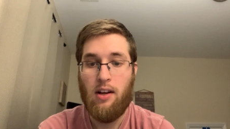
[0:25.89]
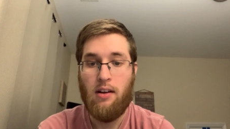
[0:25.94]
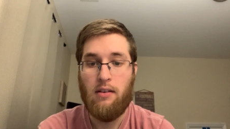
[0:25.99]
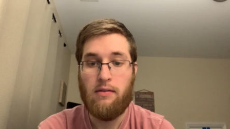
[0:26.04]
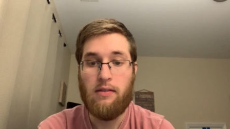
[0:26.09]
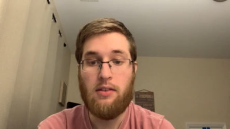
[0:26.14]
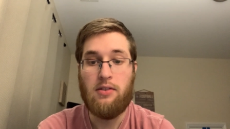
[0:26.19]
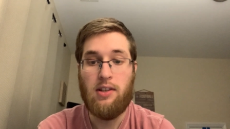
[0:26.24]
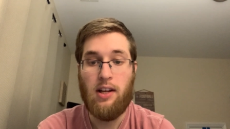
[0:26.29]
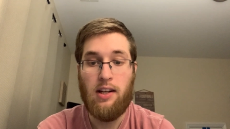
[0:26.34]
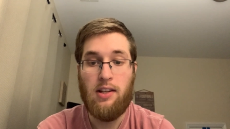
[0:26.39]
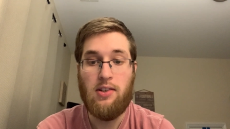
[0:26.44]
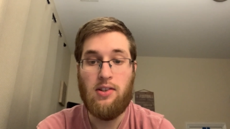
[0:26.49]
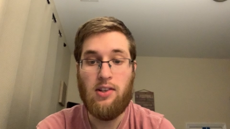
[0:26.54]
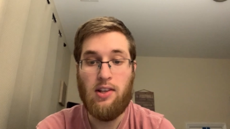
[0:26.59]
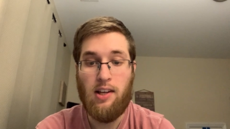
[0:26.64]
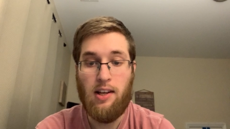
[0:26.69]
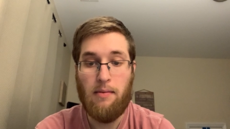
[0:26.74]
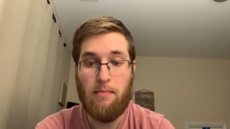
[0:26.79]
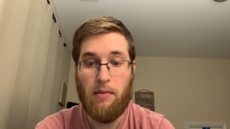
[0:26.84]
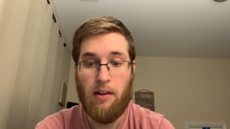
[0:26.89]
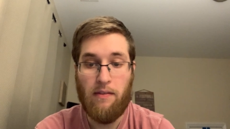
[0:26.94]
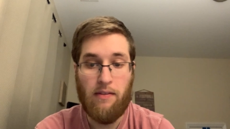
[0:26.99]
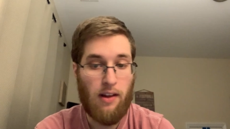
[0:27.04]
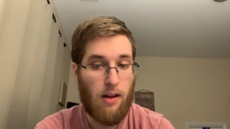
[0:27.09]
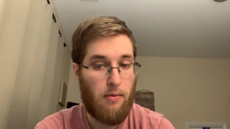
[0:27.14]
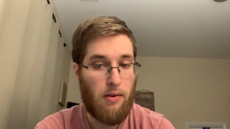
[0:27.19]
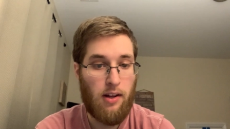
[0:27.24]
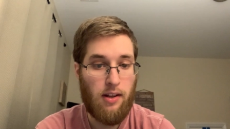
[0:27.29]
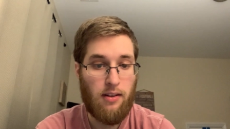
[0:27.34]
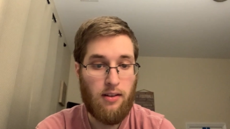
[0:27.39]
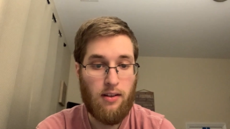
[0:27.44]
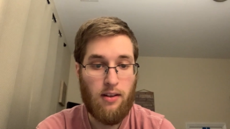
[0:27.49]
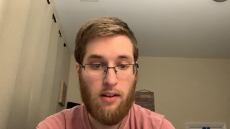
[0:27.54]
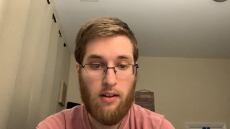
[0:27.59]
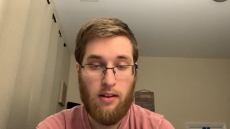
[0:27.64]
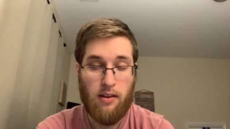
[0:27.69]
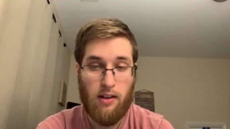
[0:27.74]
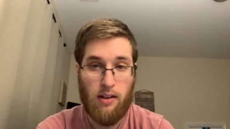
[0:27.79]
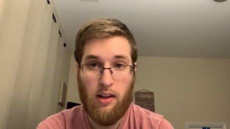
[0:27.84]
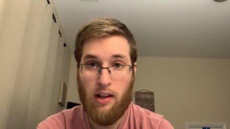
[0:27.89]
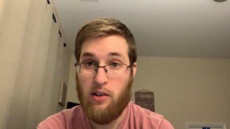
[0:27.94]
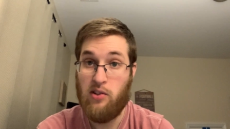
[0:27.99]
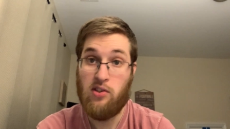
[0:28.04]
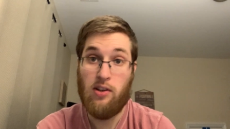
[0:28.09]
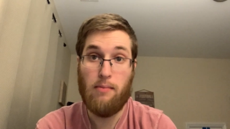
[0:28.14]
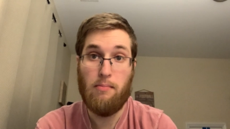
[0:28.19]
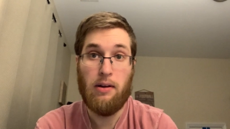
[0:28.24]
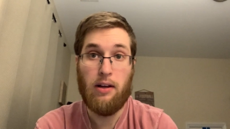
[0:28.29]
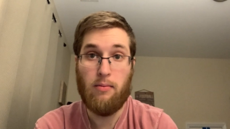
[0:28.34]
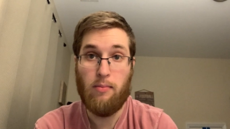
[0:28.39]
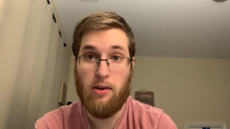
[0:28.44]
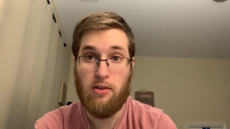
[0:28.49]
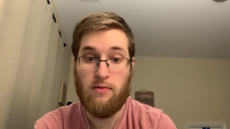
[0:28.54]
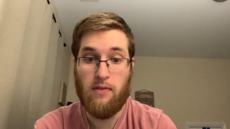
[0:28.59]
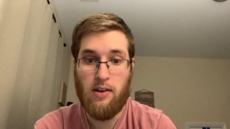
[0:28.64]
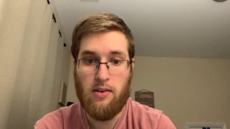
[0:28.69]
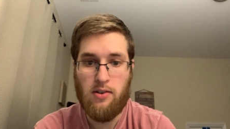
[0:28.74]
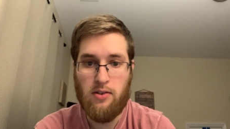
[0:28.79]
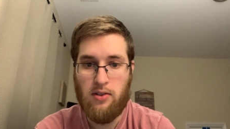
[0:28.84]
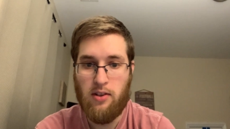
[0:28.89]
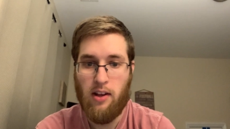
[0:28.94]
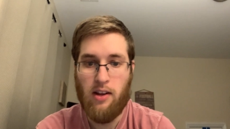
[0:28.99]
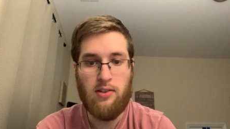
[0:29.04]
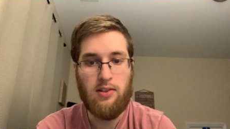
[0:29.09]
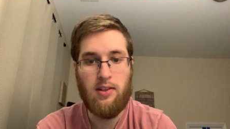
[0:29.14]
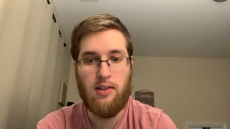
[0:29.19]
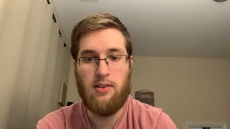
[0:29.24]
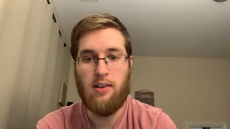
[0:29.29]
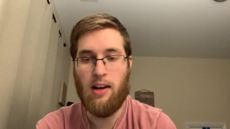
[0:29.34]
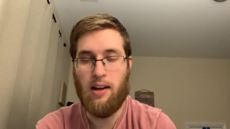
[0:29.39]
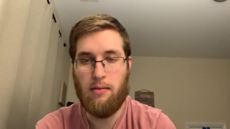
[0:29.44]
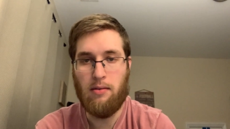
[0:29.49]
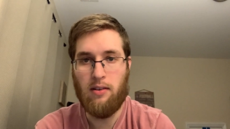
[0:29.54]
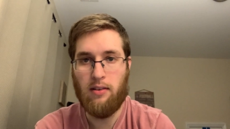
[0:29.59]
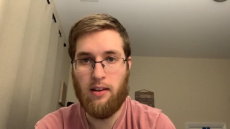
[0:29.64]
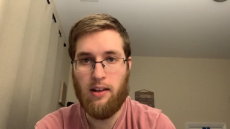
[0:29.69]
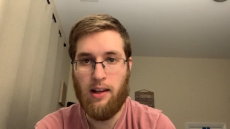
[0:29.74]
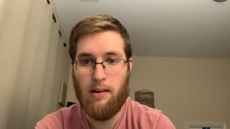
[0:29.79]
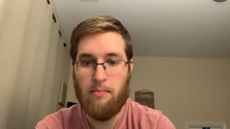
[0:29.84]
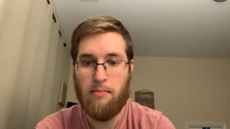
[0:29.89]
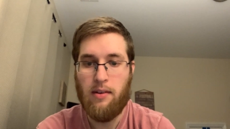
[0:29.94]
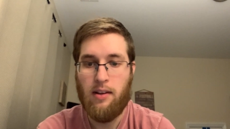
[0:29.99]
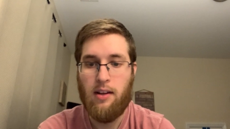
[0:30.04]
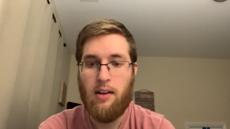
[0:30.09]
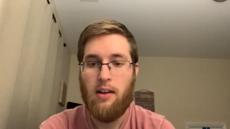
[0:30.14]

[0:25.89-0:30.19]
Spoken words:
For Tennessee, if they win, then they can start making reservations to the SEC title game.